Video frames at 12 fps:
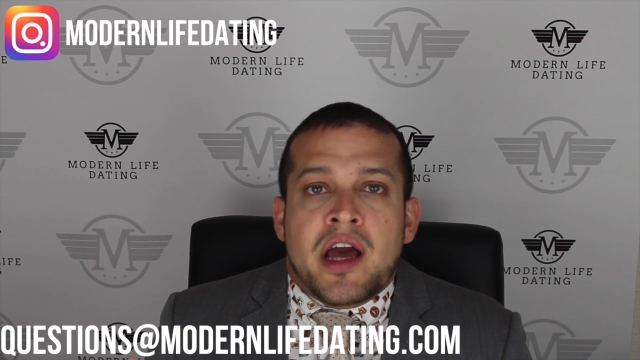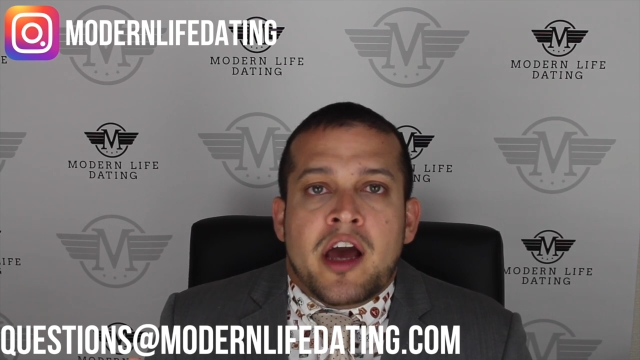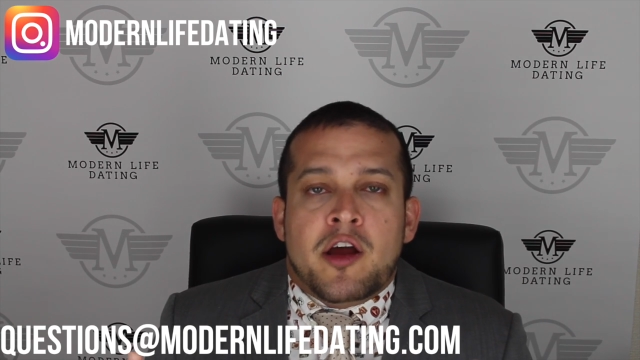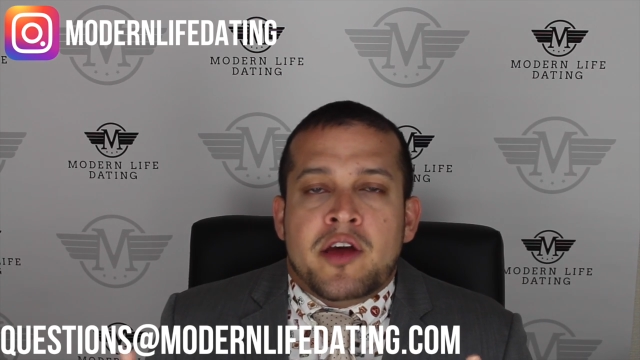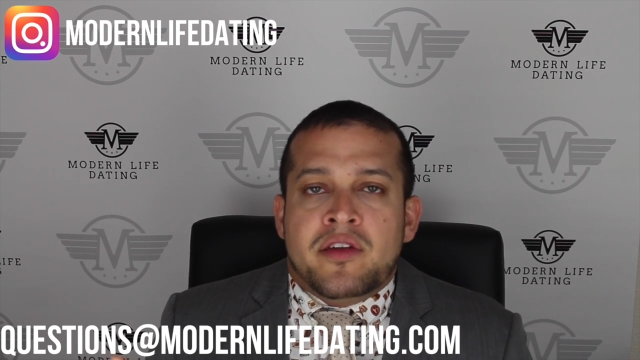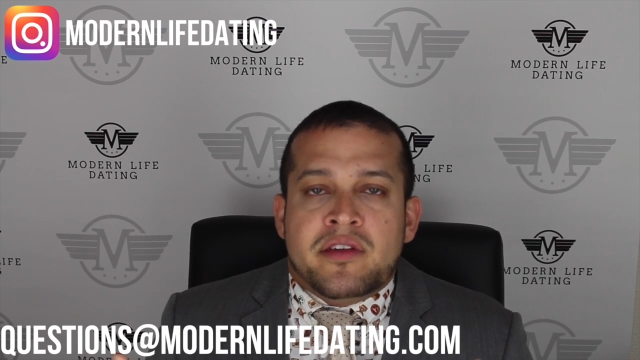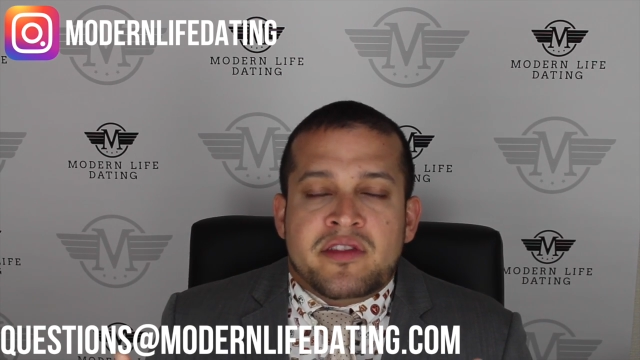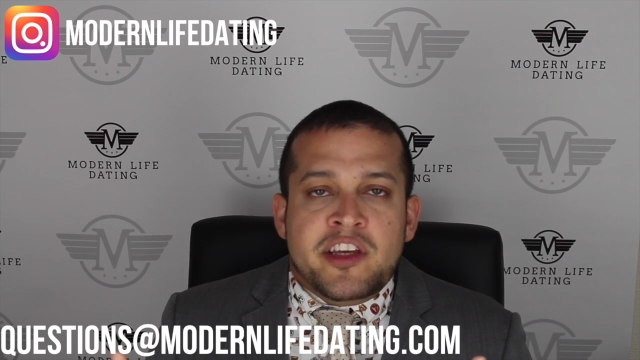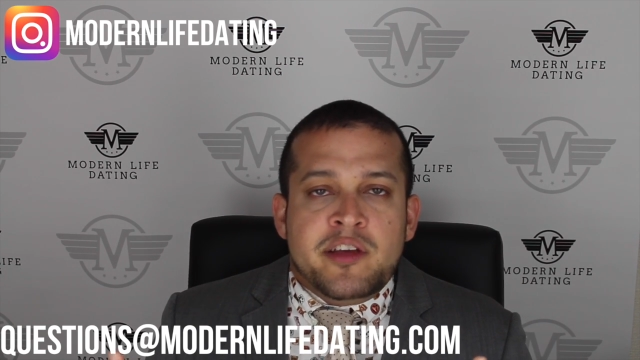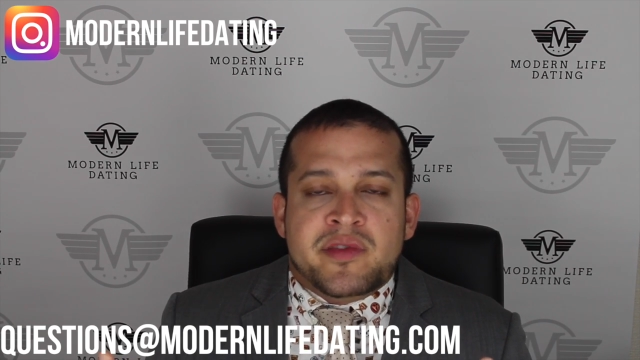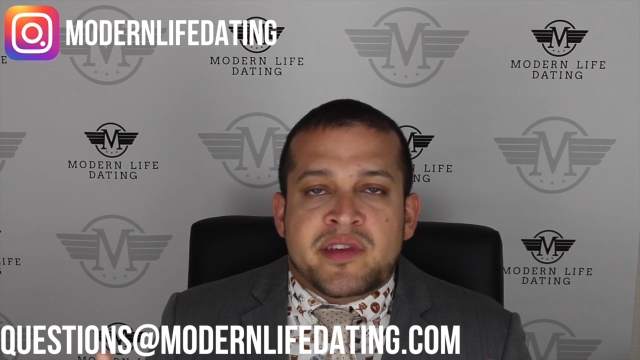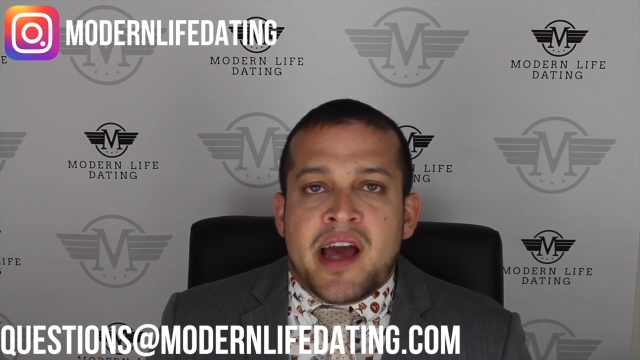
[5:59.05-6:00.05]
Uh, it
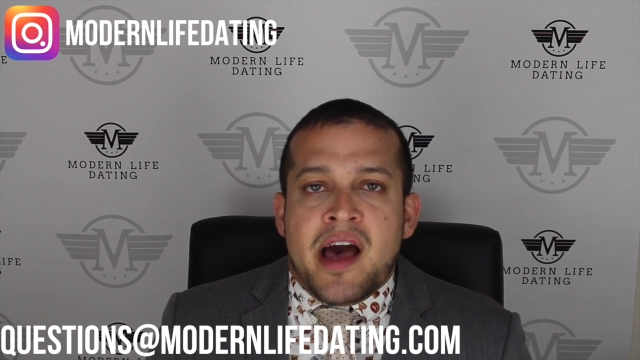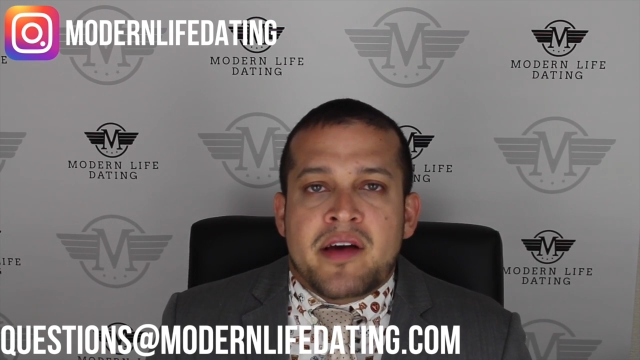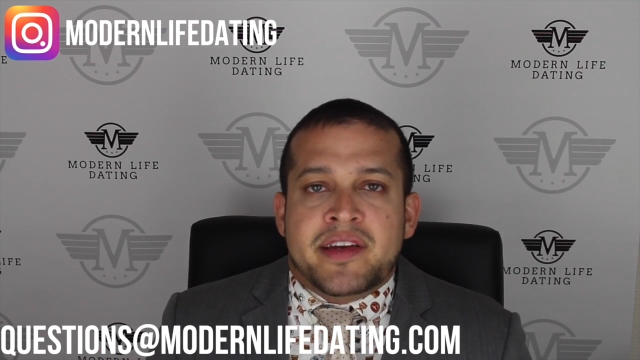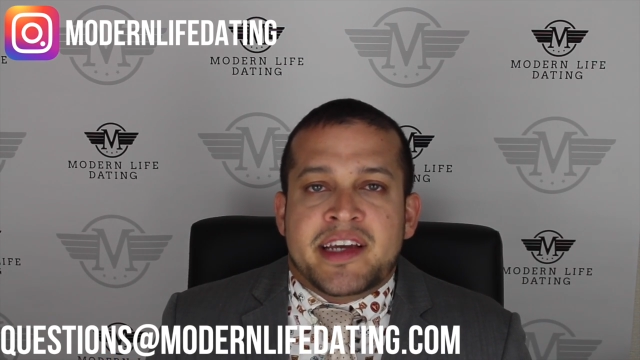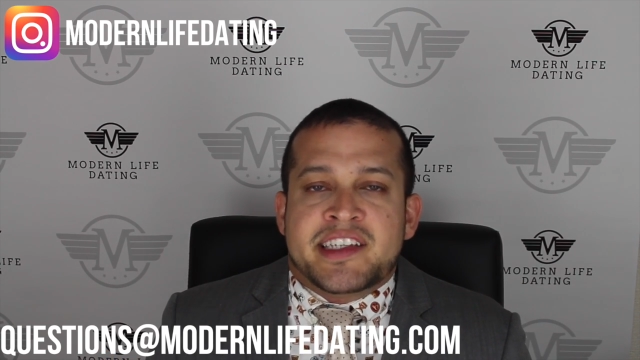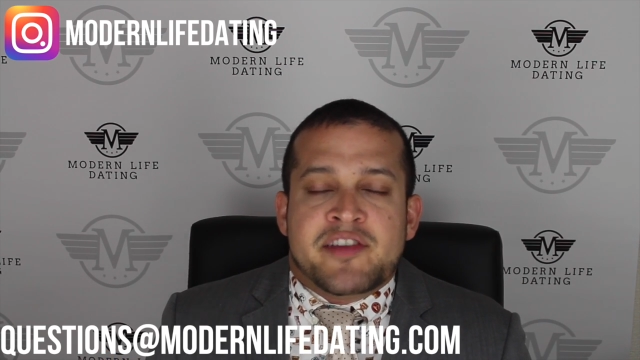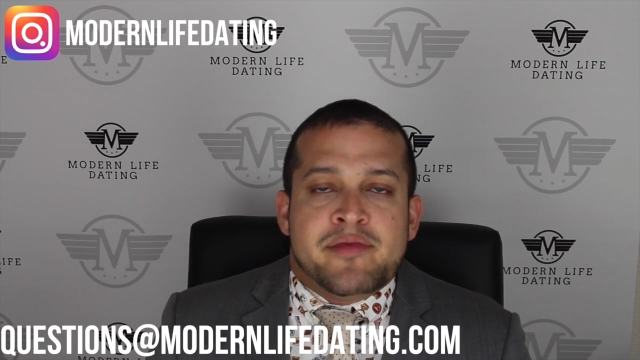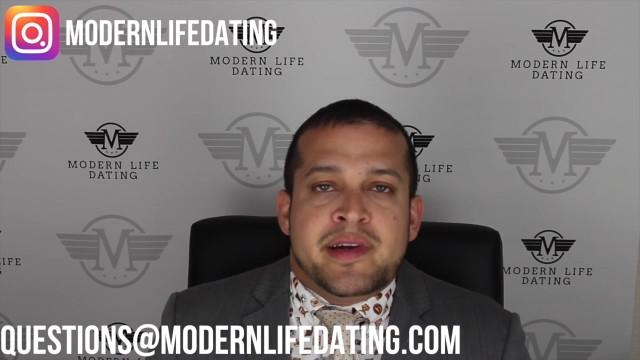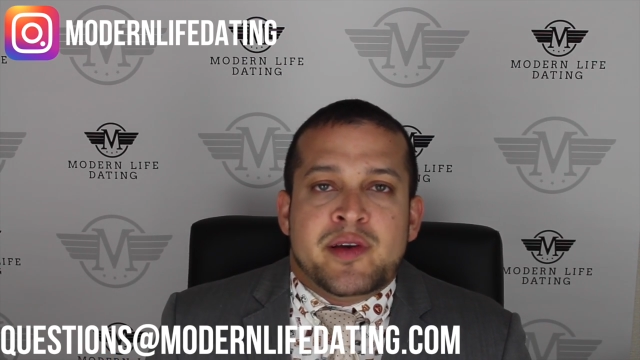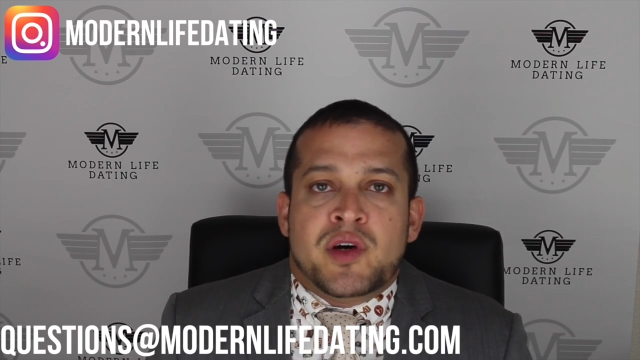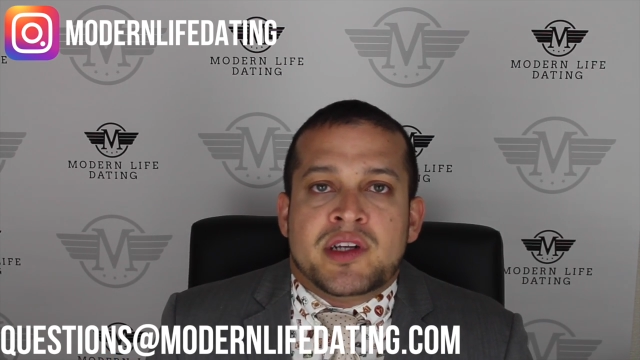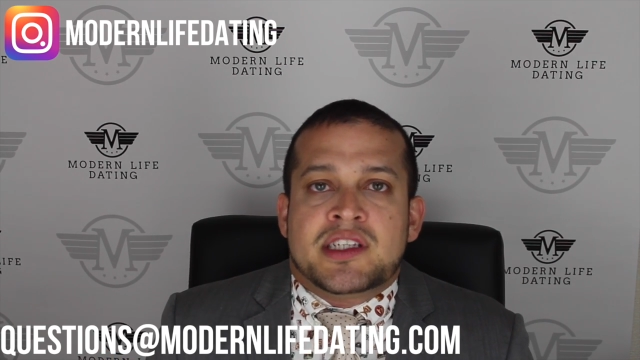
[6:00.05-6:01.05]
seems nowadays
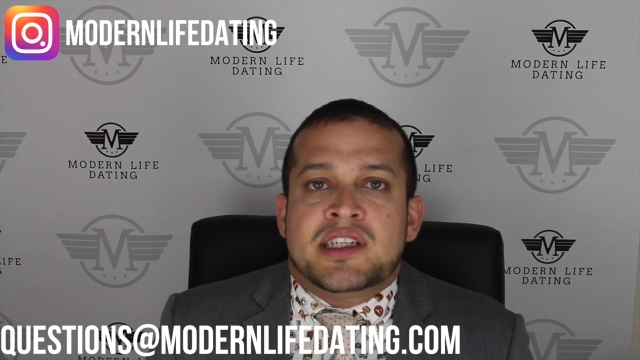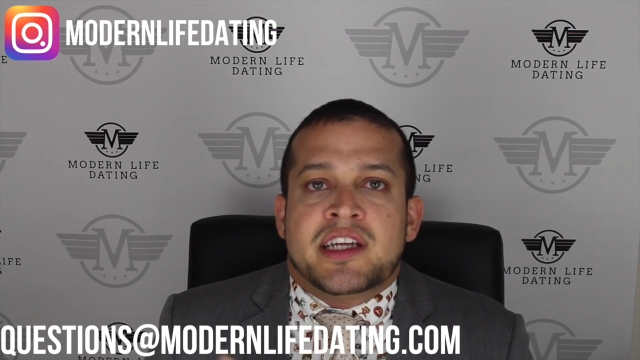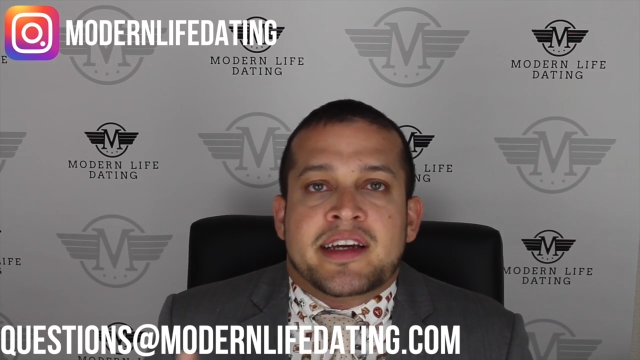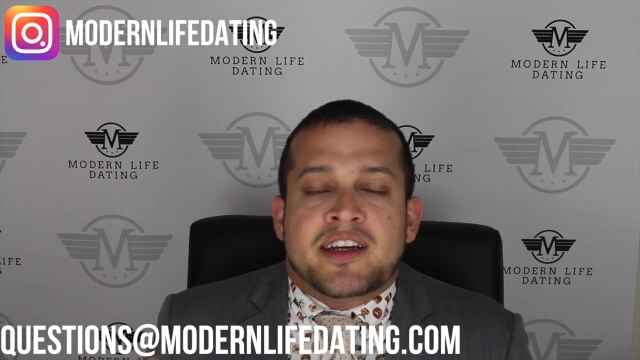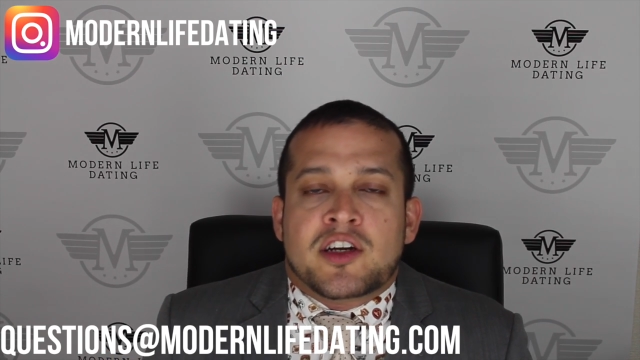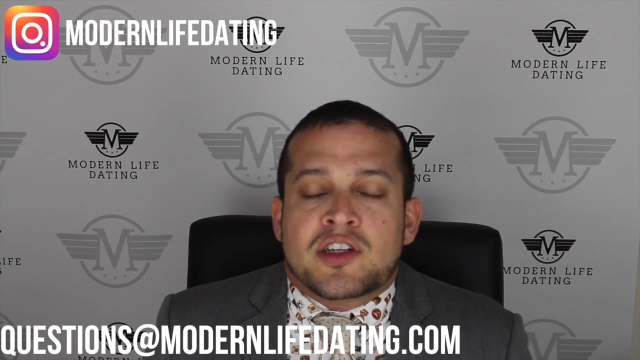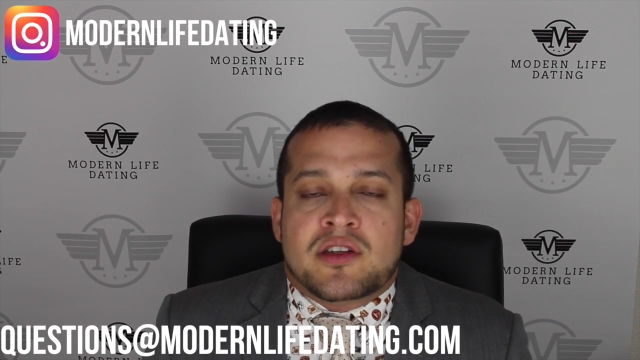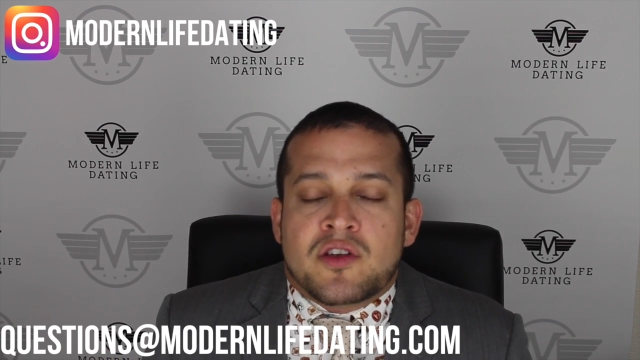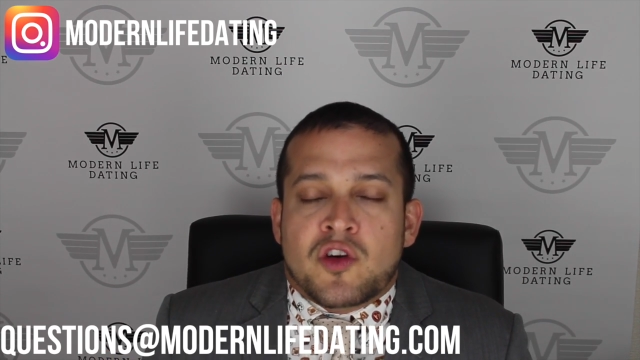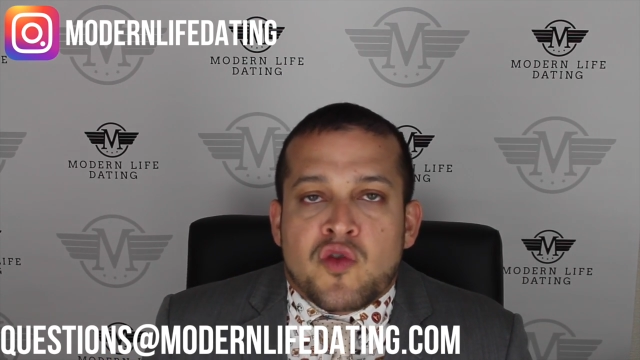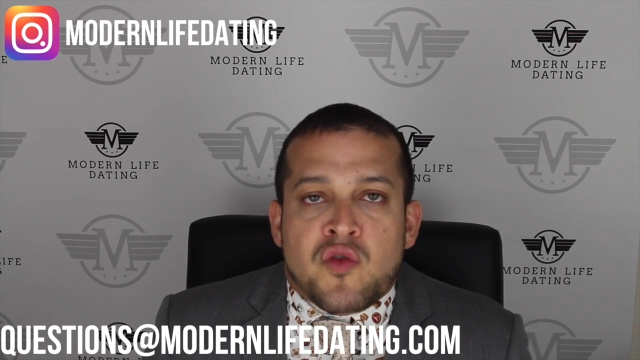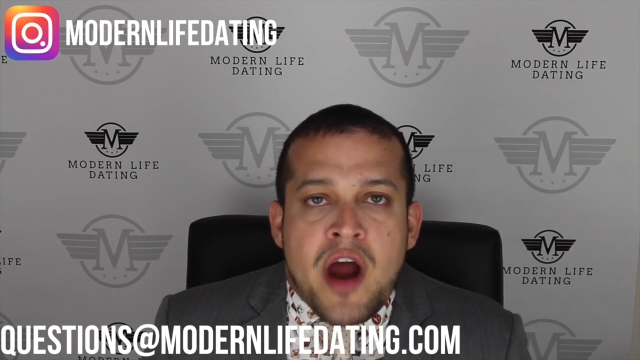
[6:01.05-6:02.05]
everybody wants to like
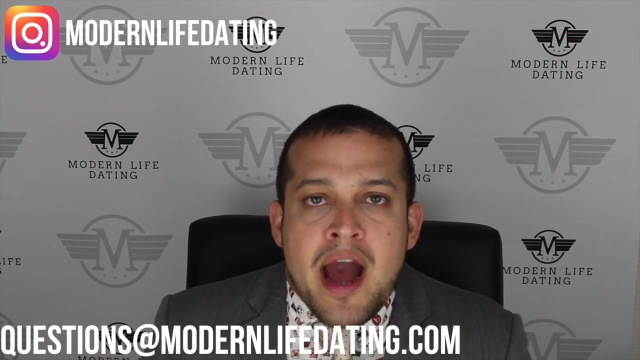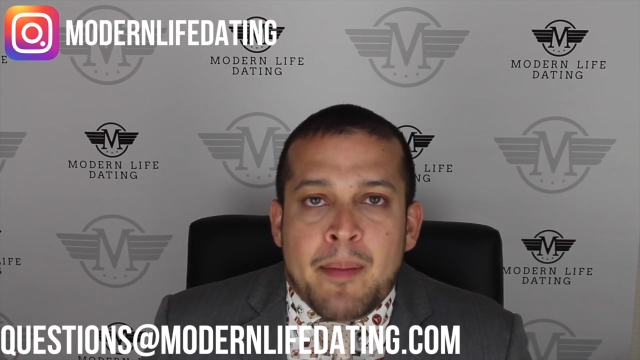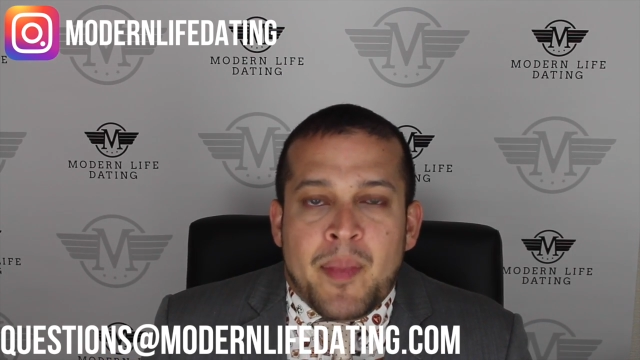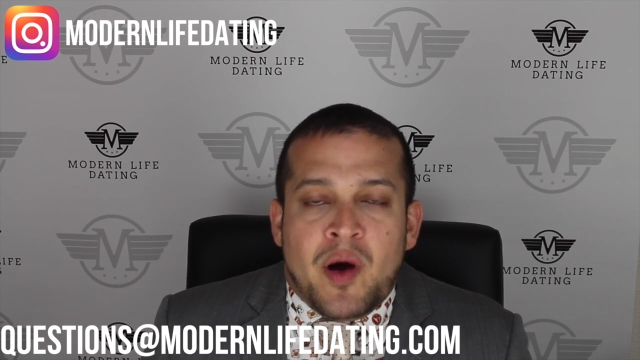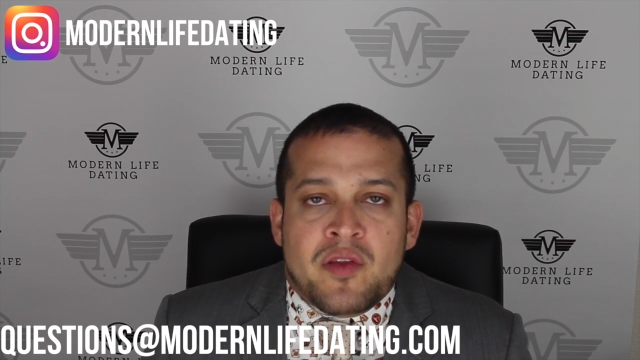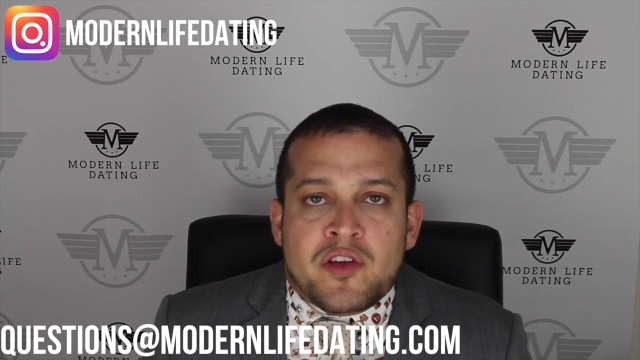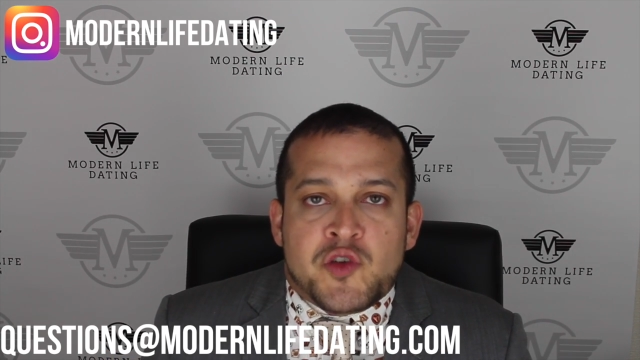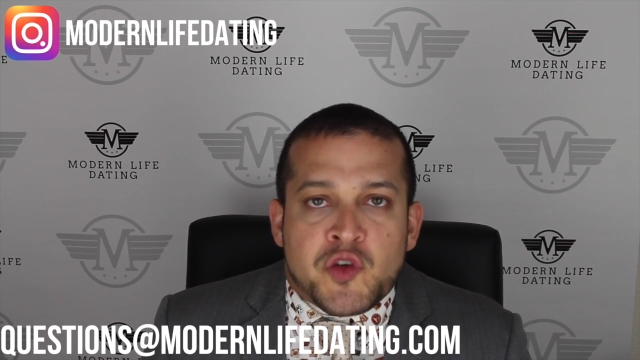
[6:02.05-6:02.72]
crap on the